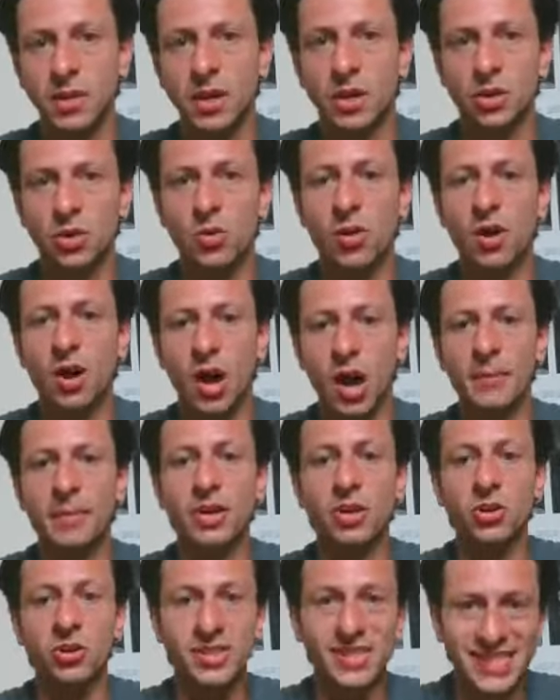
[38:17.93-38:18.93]
You are harming
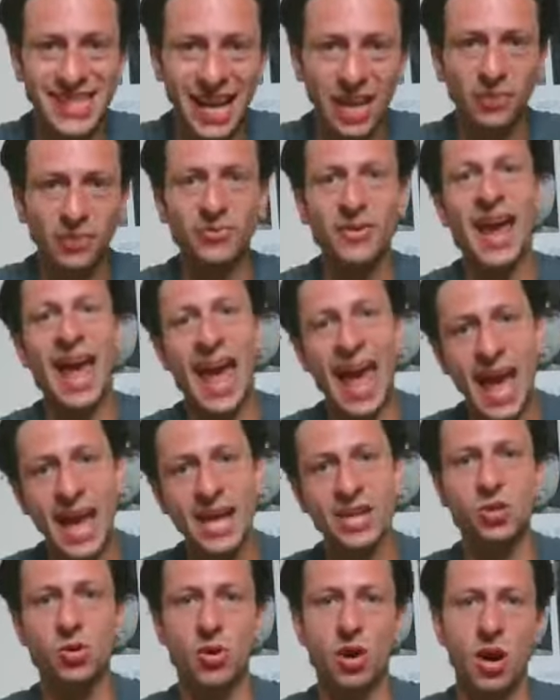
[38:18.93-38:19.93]
yourself
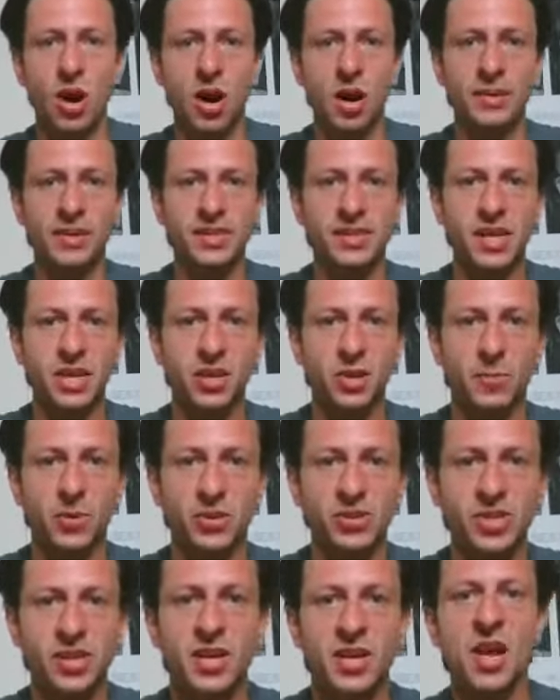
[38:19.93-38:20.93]
and you are harming this other
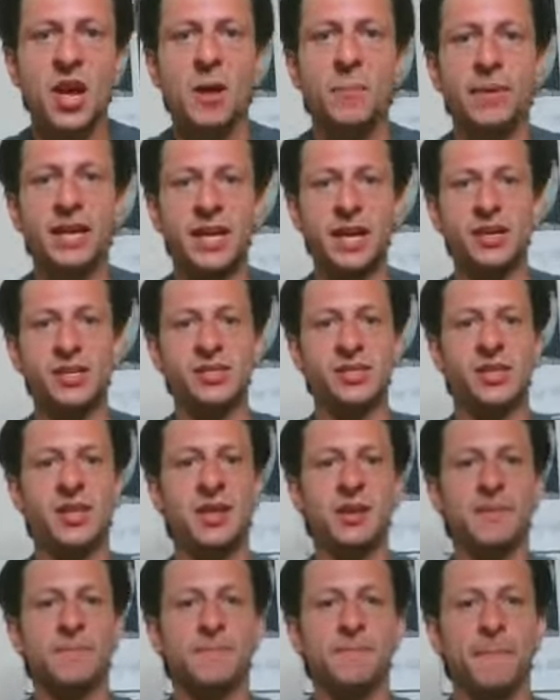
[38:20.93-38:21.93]
person, because
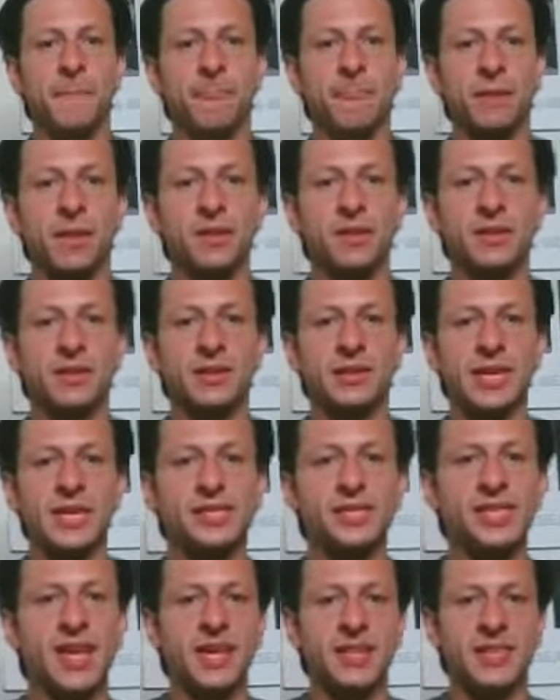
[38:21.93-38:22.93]

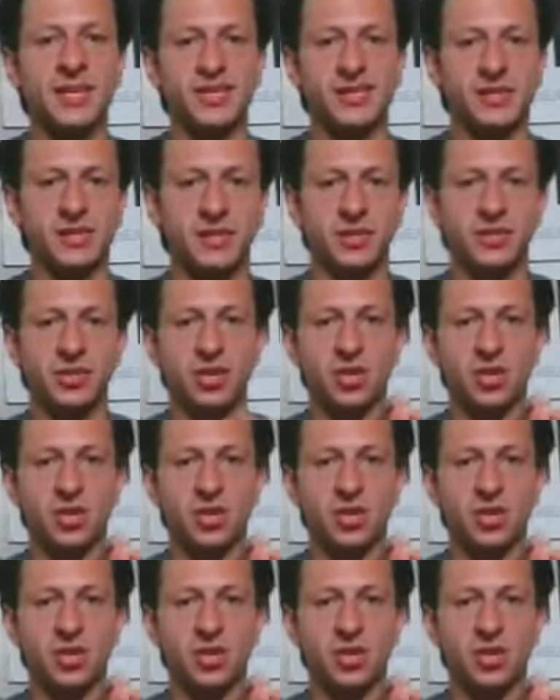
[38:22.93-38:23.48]
let's say this,